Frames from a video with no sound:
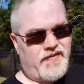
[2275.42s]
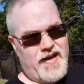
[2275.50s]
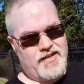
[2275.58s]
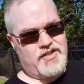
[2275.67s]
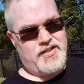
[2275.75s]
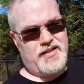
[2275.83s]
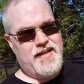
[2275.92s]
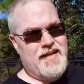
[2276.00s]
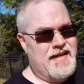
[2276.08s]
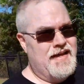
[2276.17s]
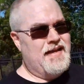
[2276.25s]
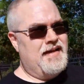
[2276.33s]
fashion,
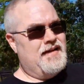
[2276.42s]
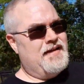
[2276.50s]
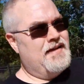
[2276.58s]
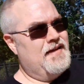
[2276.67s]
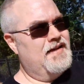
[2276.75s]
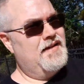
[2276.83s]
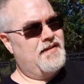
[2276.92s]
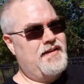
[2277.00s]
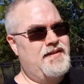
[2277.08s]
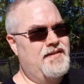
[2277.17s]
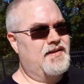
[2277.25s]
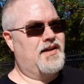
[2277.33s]

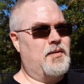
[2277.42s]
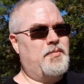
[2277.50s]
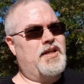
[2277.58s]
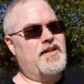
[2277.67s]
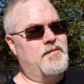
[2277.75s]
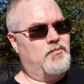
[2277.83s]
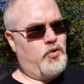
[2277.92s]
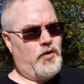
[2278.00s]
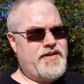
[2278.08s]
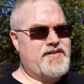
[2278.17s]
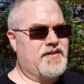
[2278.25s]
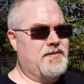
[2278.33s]
the company that
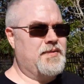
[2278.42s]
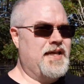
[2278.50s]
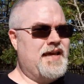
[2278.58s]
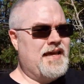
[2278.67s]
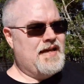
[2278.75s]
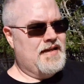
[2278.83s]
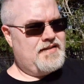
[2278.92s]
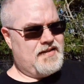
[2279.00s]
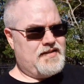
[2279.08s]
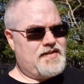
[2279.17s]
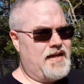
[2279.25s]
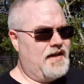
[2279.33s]
employs them
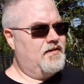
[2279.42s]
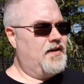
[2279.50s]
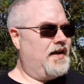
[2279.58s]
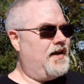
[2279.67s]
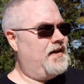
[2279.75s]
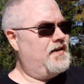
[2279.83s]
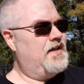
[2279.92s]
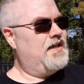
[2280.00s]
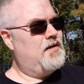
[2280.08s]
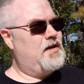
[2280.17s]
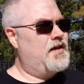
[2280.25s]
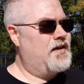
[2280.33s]
sends out a
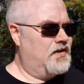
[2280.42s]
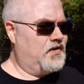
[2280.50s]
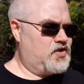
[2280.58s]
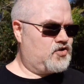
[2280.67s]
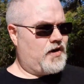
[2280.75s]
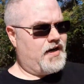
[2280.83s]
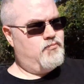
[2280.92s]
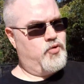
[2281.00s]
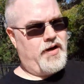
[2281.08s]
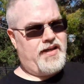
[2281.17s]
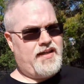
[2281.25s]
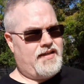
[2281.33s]
knee
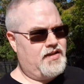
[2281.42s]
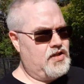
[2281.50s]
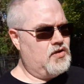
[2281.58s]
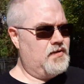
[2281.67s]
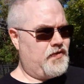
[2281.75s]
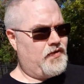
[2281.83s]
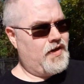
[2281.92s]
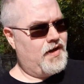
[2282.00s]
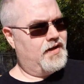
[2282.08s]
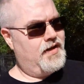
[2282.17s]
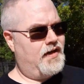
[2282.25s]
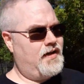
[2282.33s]
strike-breaking knee thug.